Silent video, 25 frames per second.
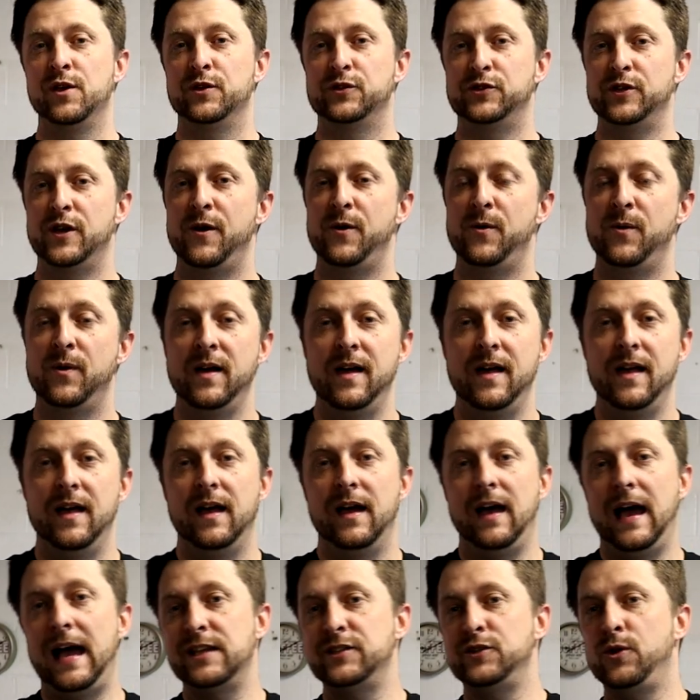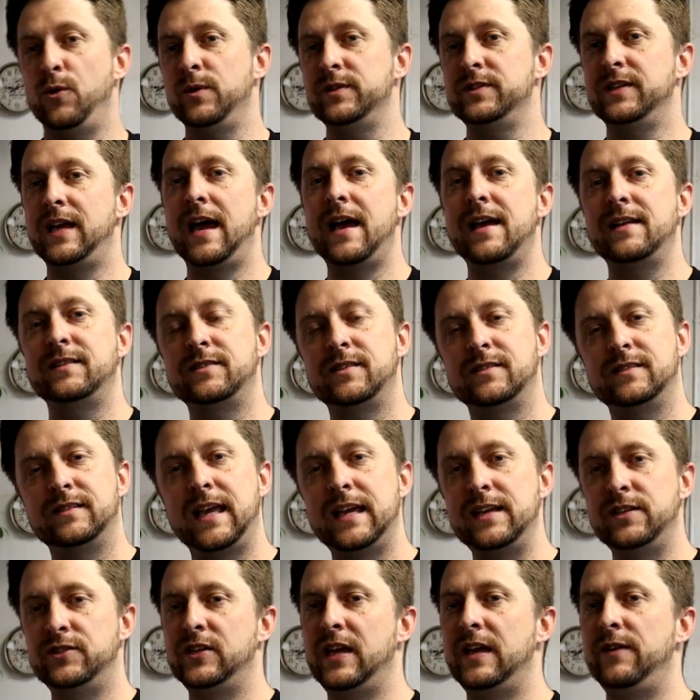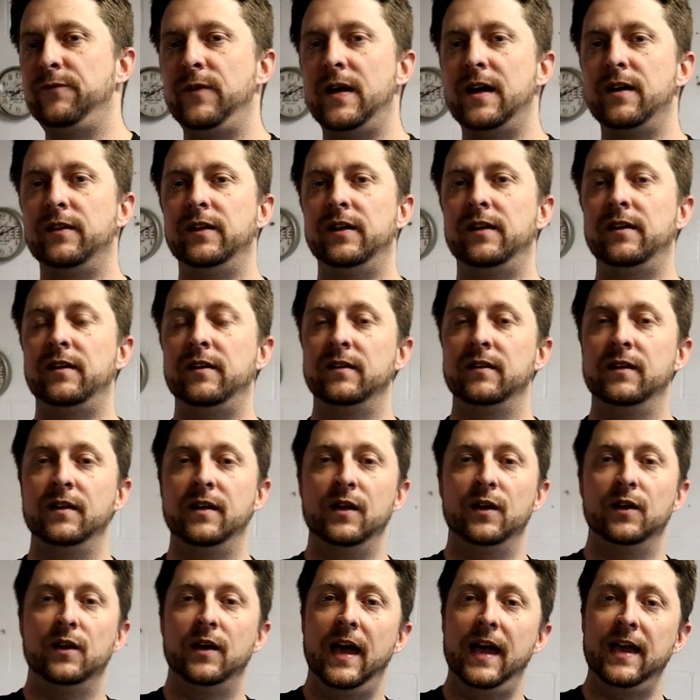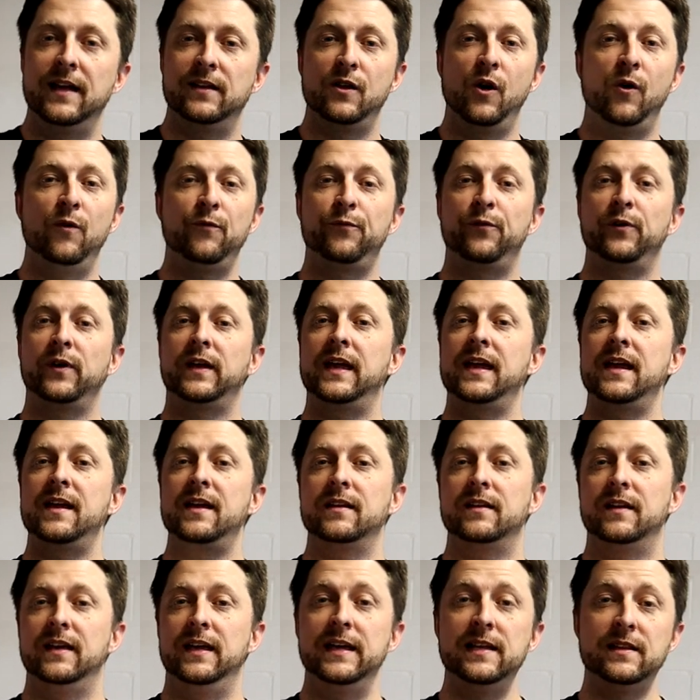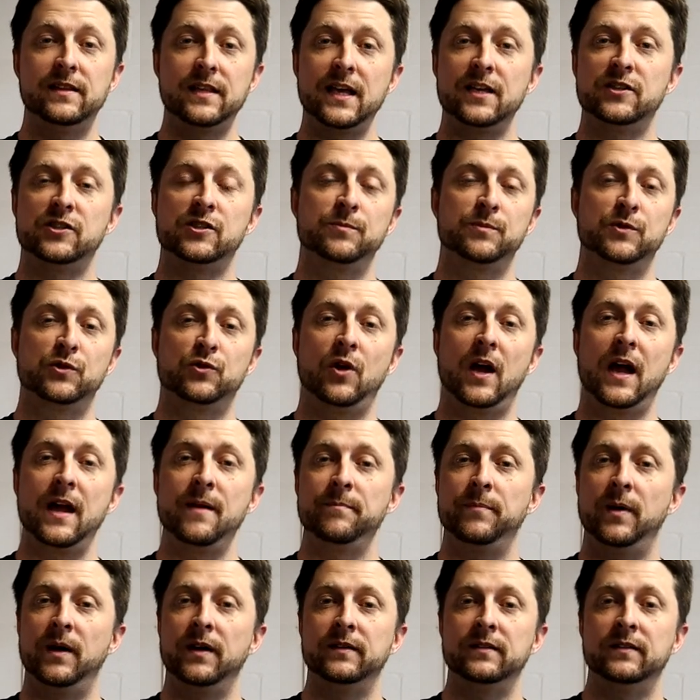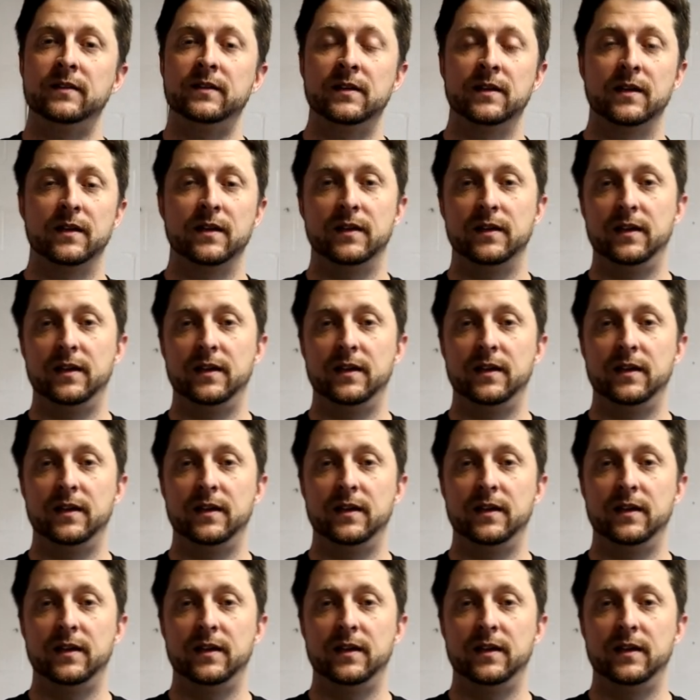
So, as always, guys, stay safe out there. Hey, don't forget, hit that subscribe button.